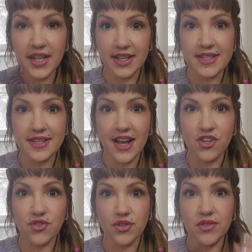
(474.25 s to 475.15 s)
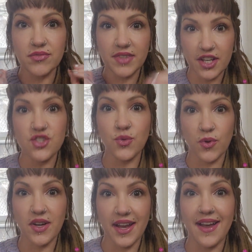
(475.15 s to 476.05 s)
it's natural, it's
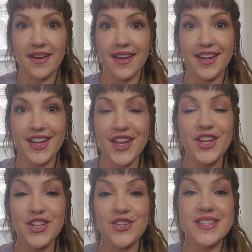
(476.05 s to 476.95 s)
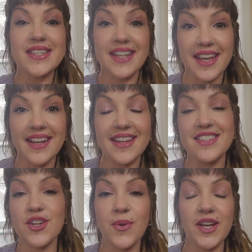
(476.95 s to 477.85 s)
organic. Your skin
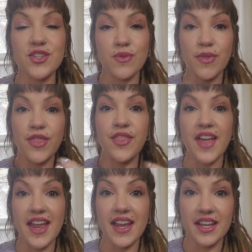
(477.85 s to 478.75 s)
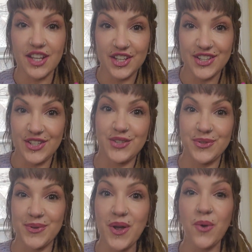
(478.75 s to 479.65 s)
is going to thank
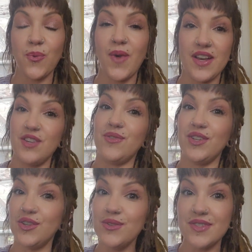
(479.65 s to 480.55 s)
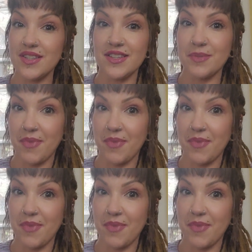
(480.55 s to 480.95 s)
you when you use these